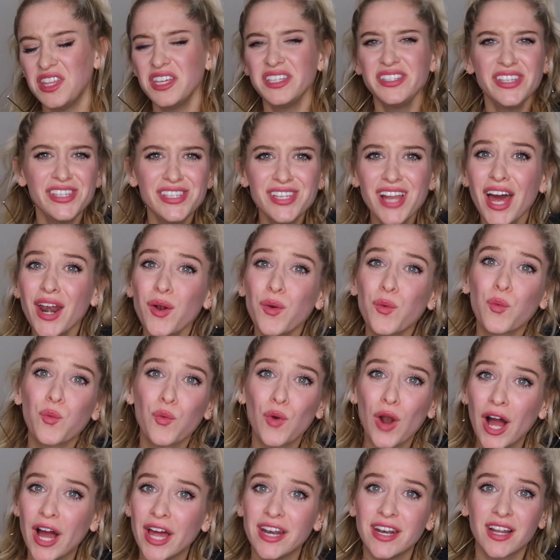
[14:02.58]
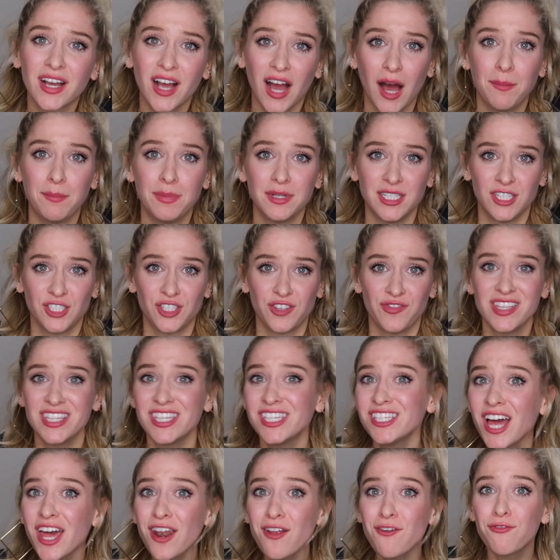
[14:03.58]
This is not a run competition. This
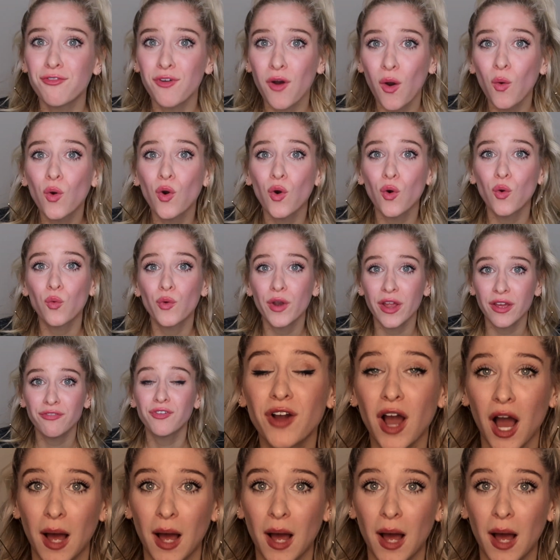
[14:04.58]
is not a vocal riff